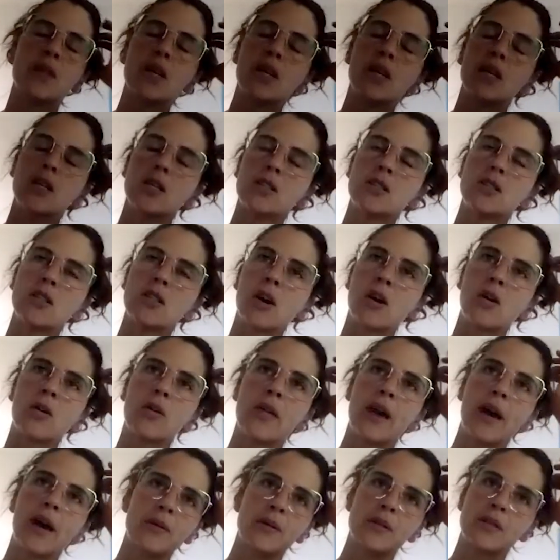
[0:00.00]
So
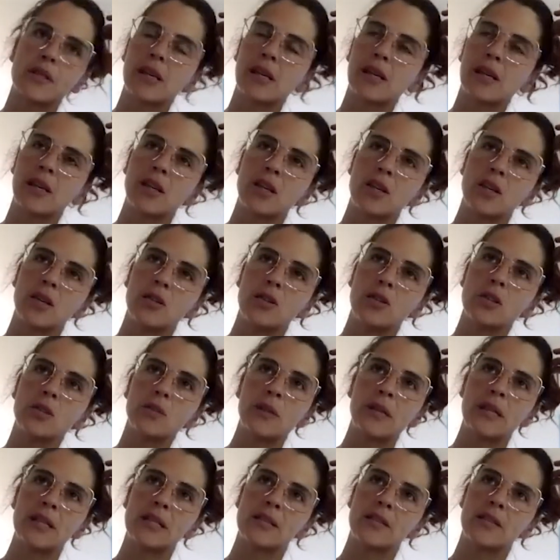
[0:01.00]
that was like a huge
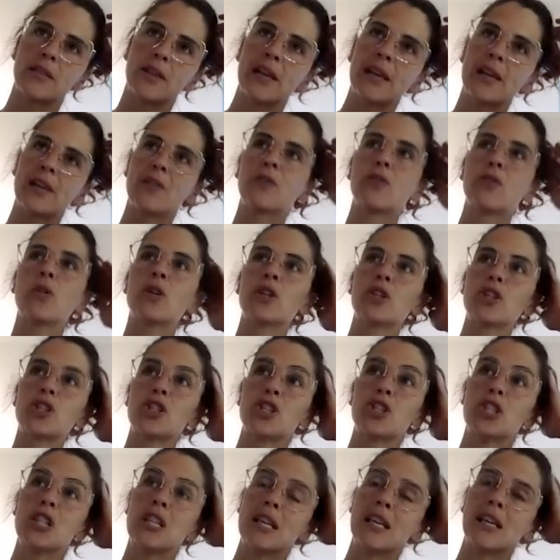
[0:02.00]
piece of it. And of course
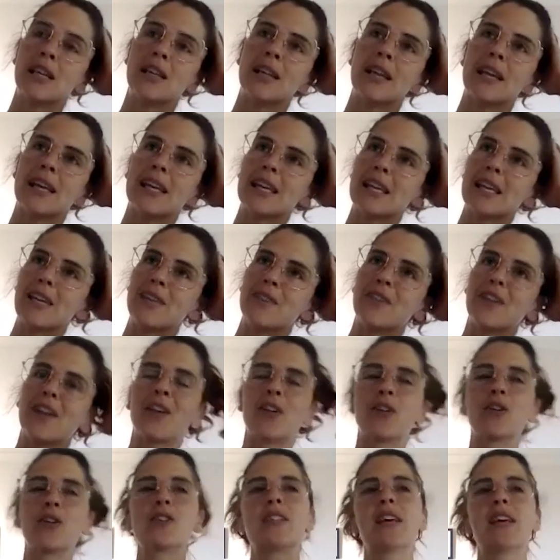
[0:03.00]
she, like, even
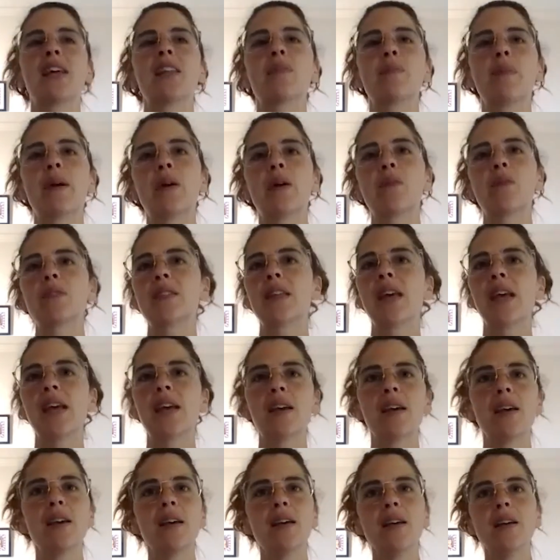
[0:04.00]
on her deathbed was
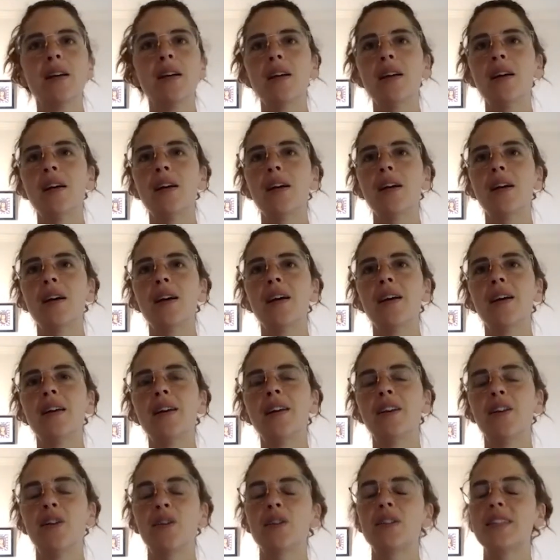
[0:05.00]
like,
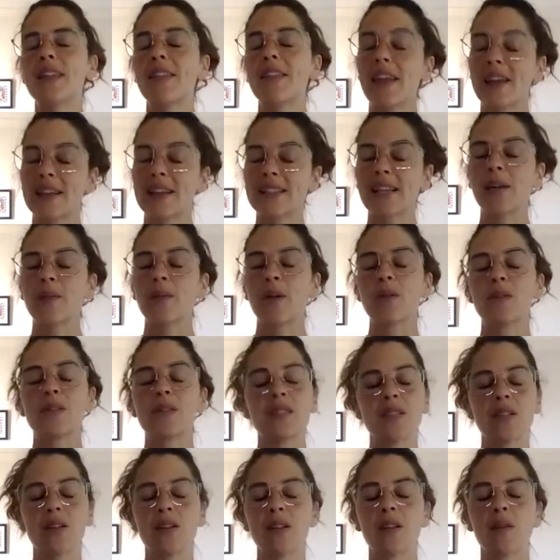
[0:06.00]
because at that time I was
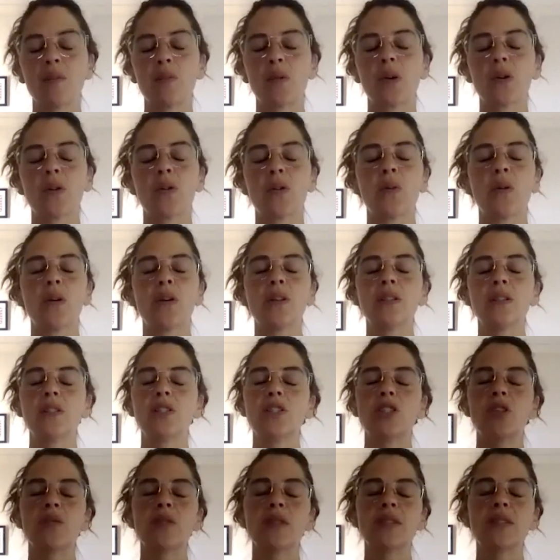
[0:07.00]
still in the birth world,
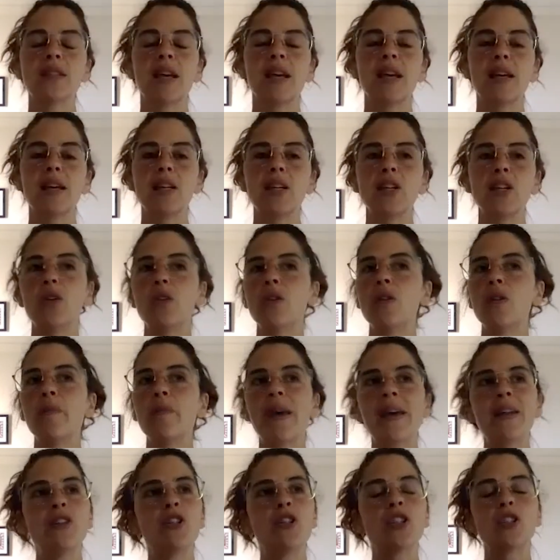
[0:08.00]
and she was like, the
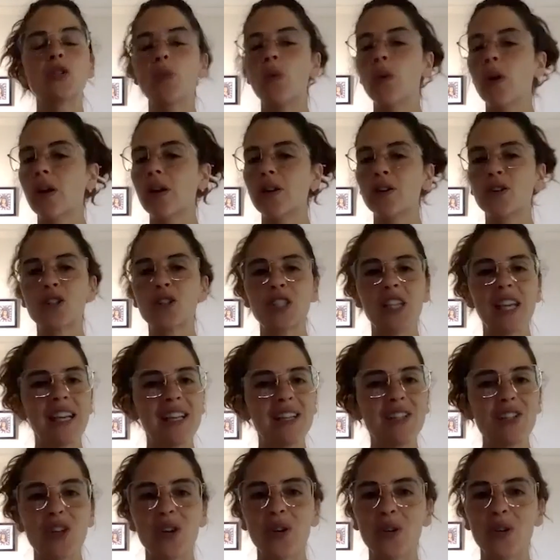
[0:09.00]
men just won't
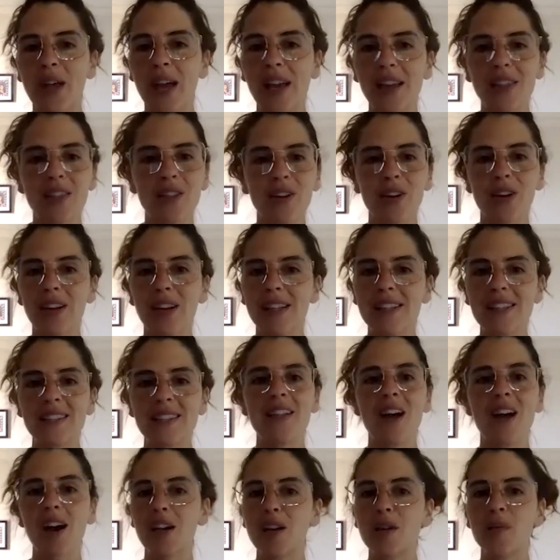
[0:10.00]
understand you. Like, it's
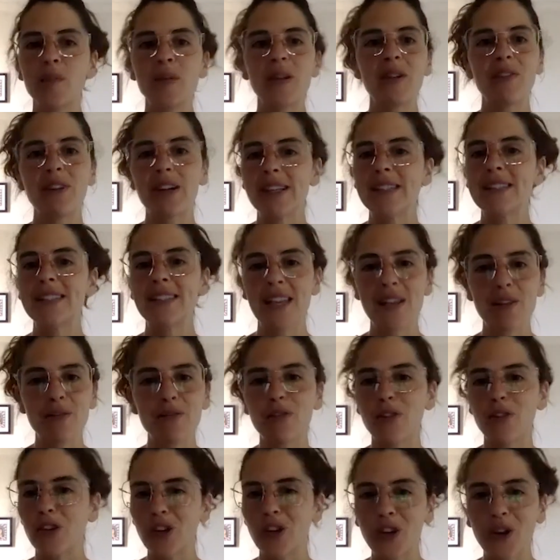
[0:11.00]
not going to be very
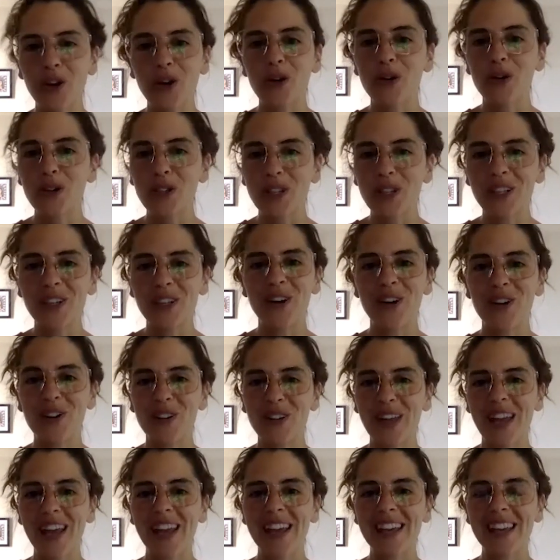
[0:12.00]
safe for you,
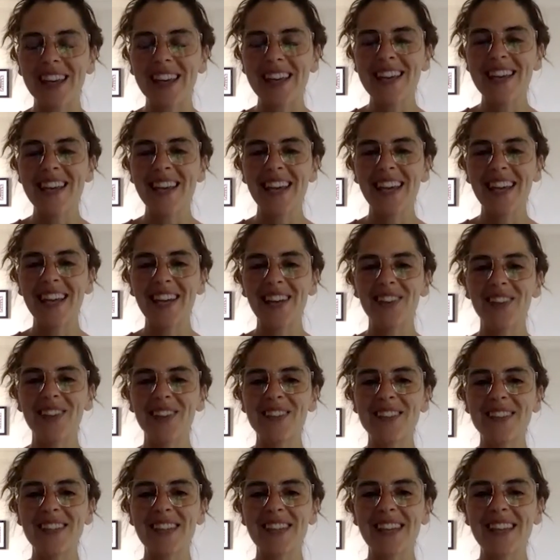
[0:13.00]
like, and it
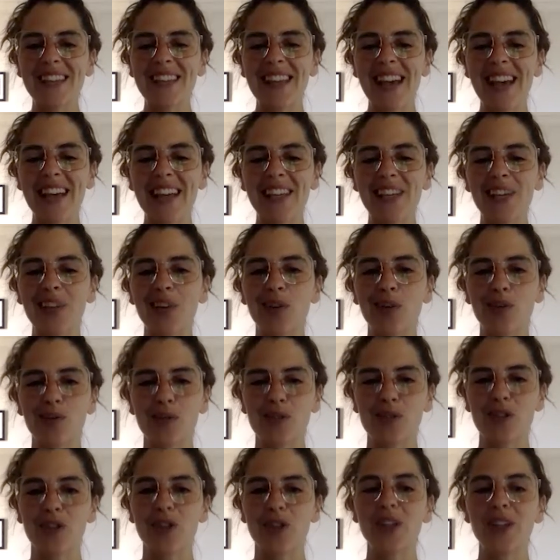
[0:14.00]
was like that
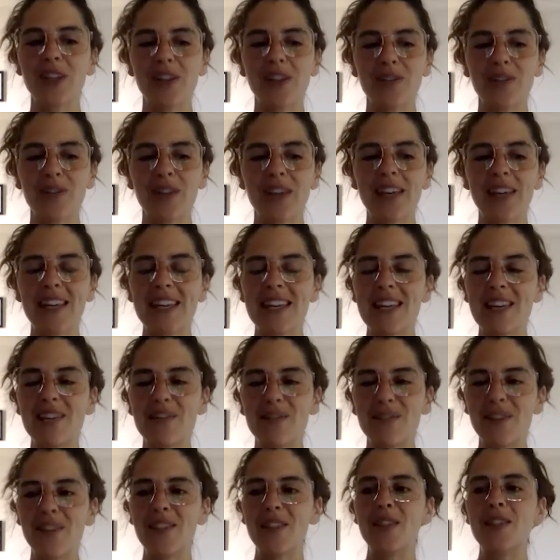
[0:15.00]
hero's journey of like,
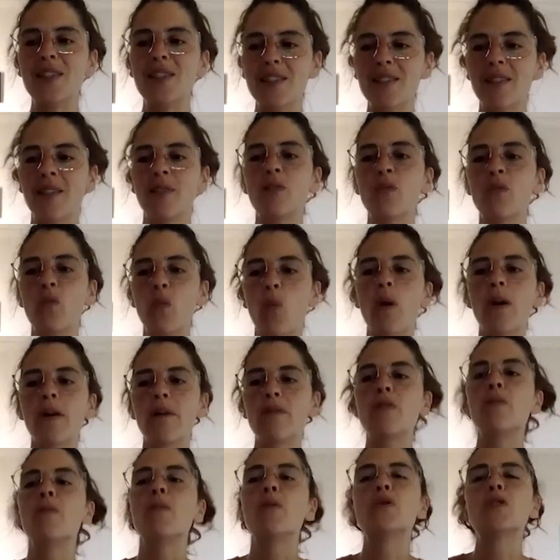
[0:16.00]
even one
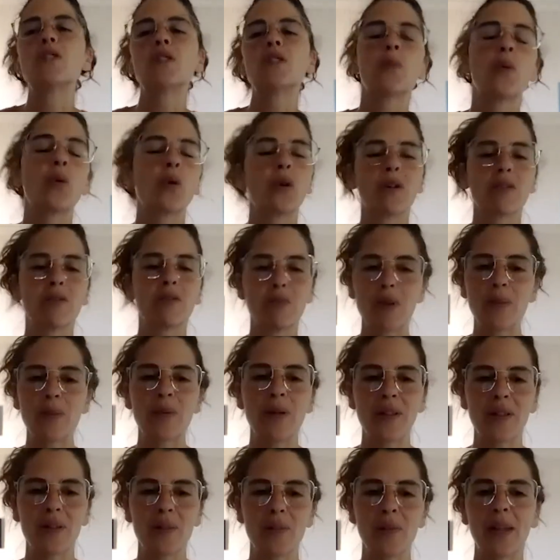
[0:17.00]
of the most supportive
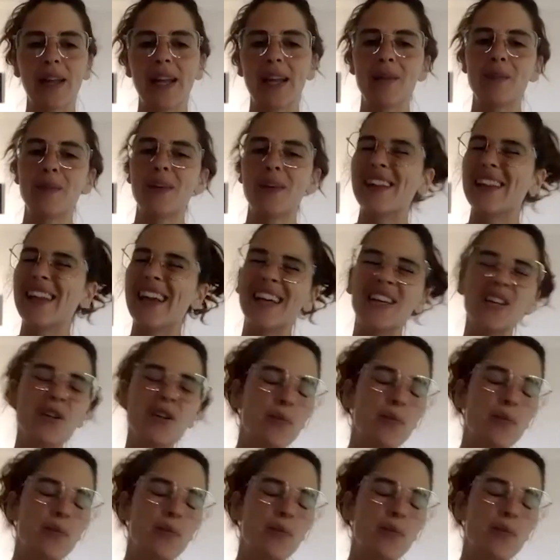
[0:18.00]
people on the planet being like,